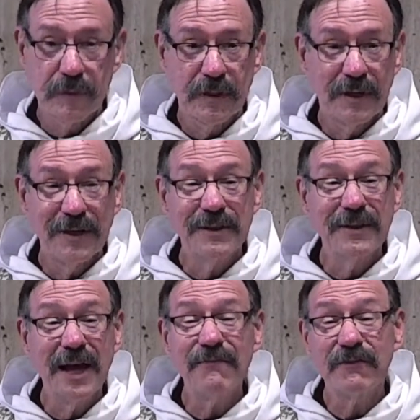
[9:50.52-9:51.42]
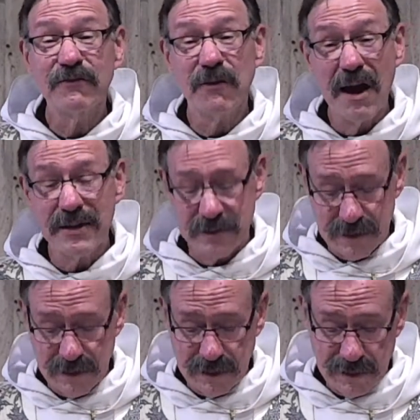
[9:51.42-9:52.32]
In the life of Christ,
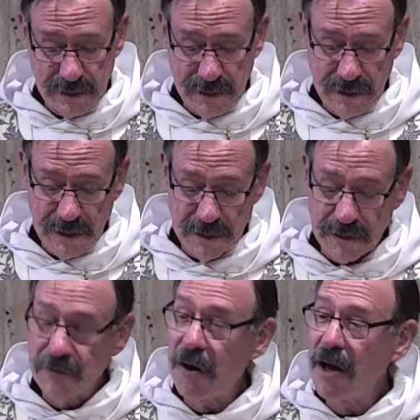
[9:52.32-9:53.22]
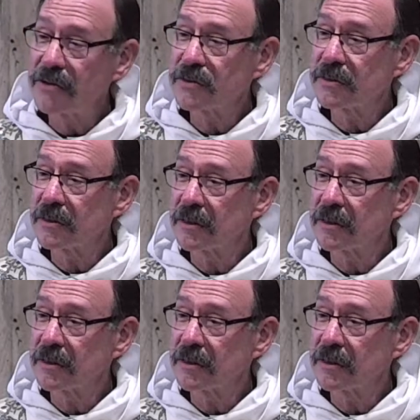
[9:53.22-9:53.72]
the cross